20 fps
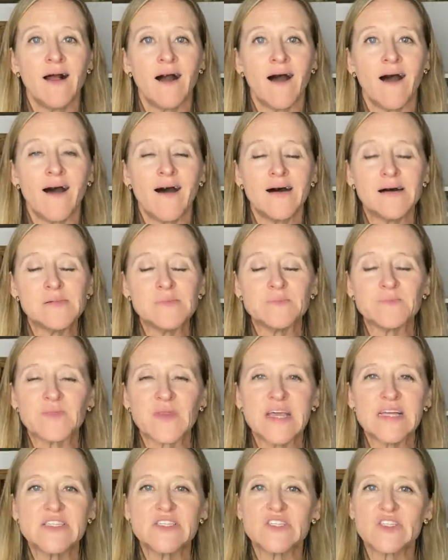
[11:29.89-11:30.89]
Um,
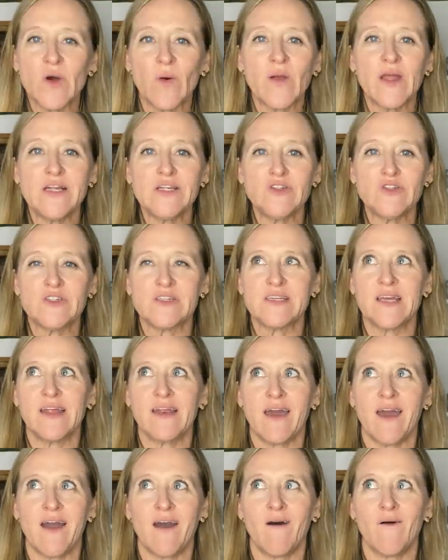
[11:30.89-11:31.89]
it's so interesting
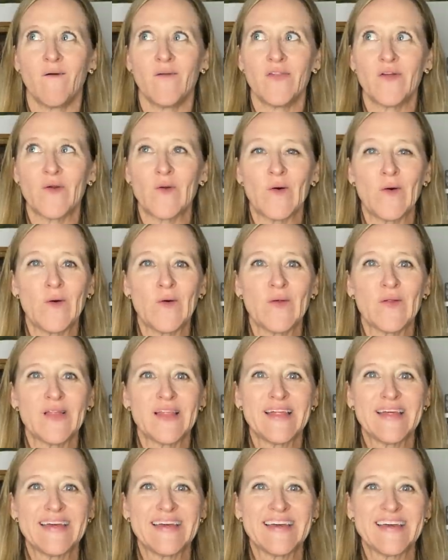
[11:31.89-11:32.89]
how they're
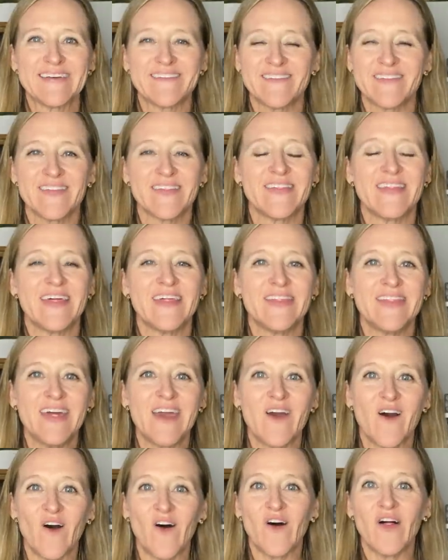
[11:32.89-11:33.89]
all,
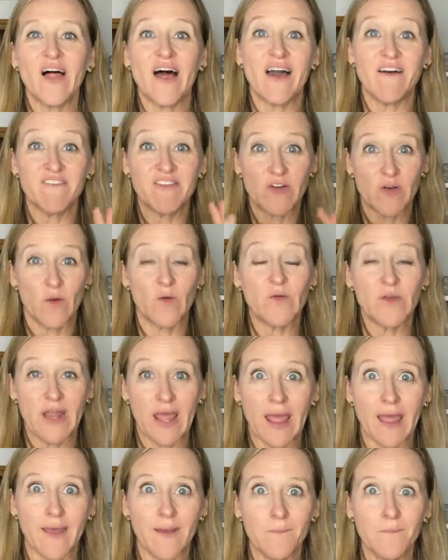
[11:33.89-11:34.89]
they all have their own
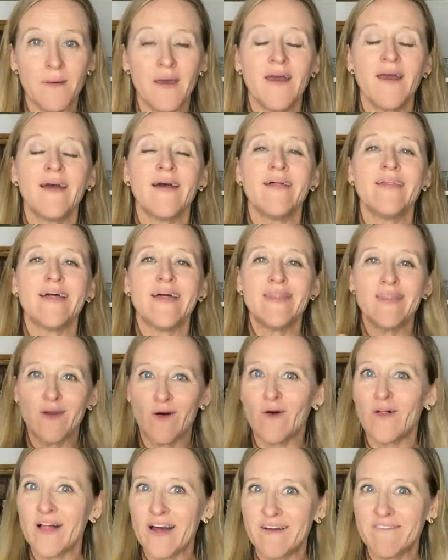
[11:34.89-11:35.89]
name and they
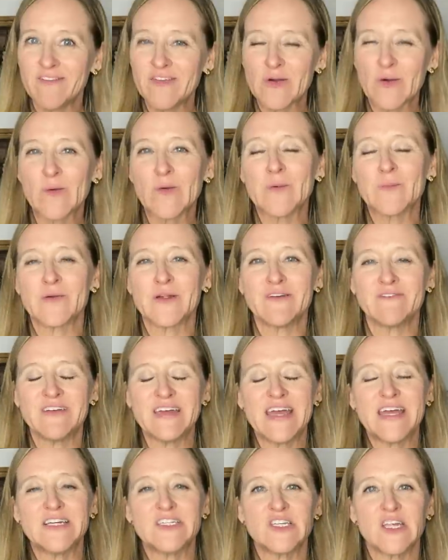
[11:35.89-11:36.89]
all have their own
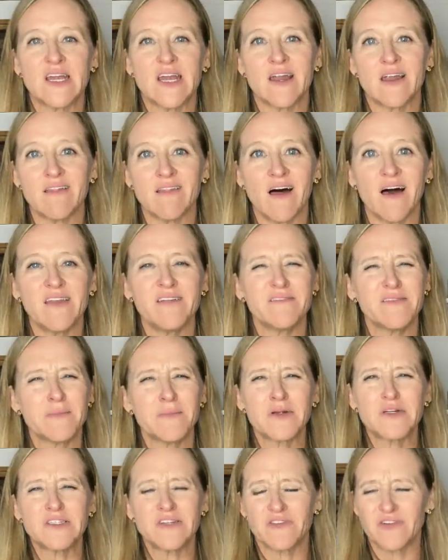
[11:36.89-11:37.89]
abbreviation and a lot of them
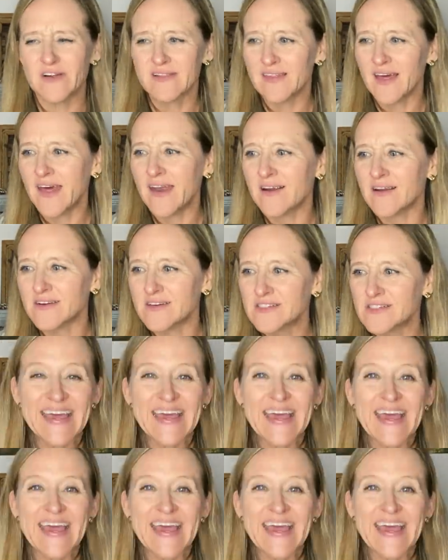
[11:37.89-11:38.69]
are different letters.